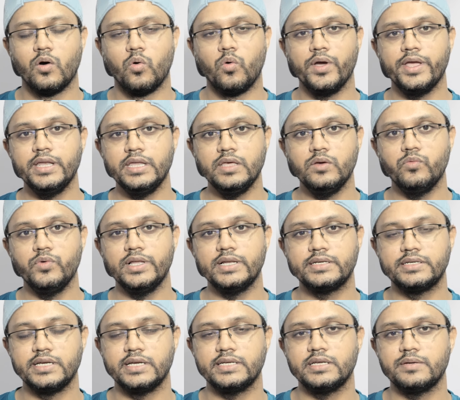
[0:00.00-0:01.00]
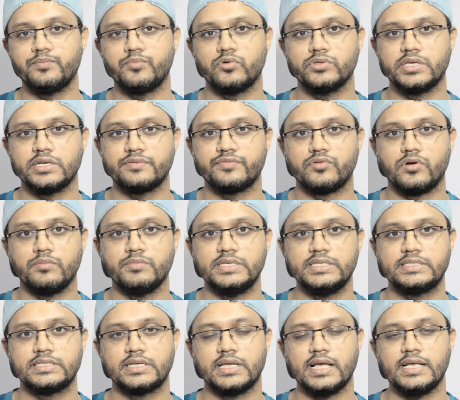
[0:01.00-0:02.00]
When you will create a project from
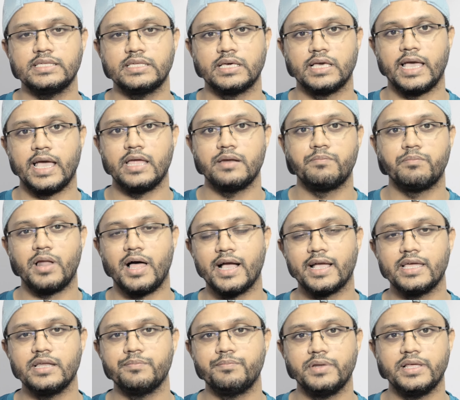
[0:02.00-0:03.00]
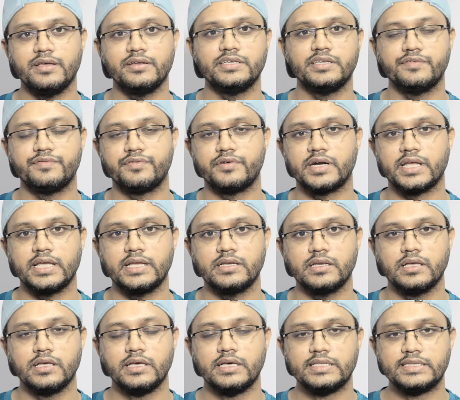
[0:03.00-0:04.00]
scratch and plug and play
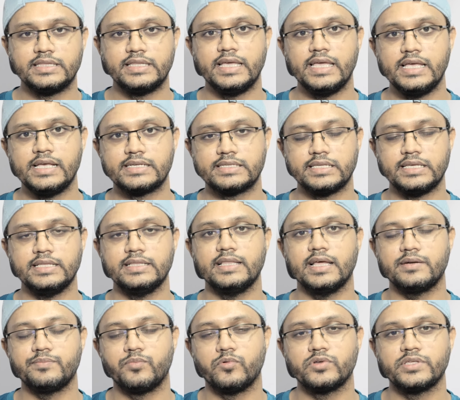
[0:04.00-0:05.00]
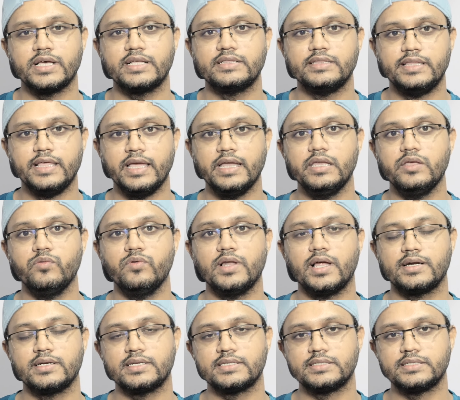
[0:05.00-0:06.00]
different things in that project, then you will
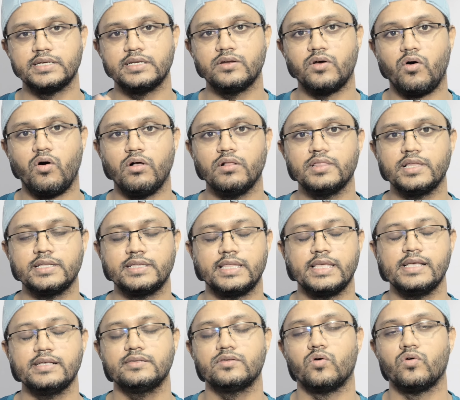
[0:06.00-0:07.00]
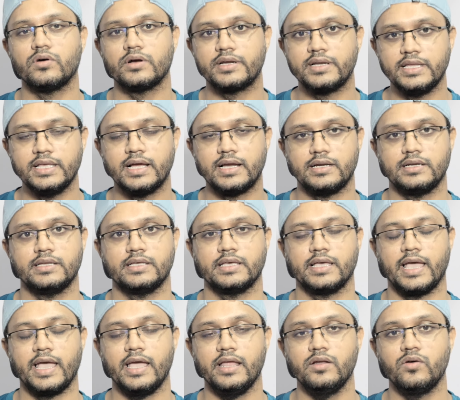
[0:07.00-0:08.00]
understand all the things clearly,
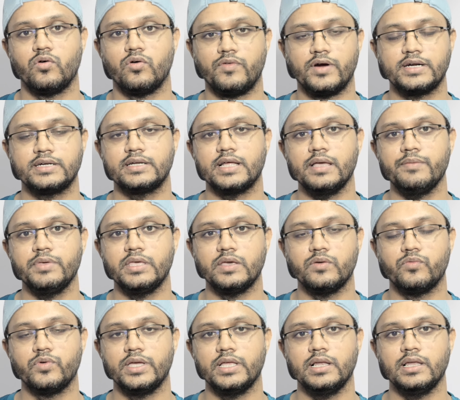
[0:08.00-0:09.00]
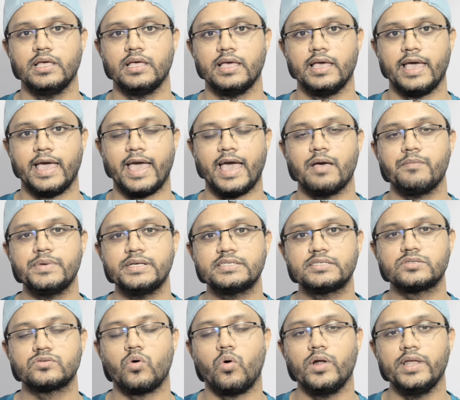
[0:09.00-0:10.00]
and over time you will have a
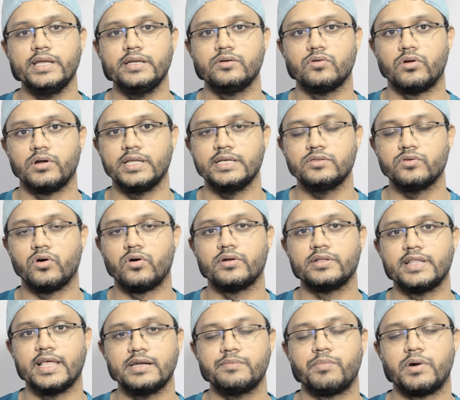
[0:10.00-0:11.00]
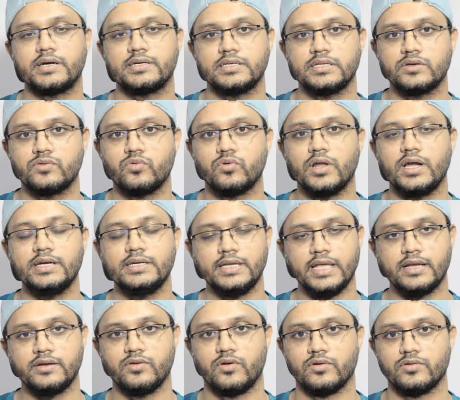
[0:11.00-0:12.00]
solid knowledge on that particular
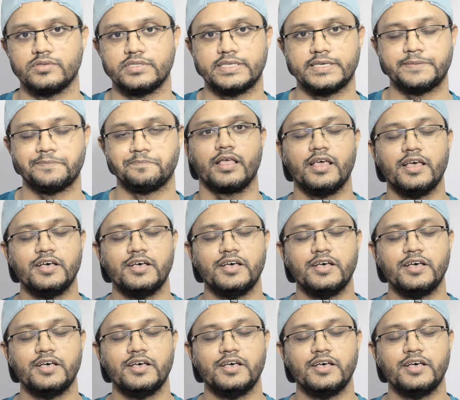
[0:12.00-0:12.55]
technology.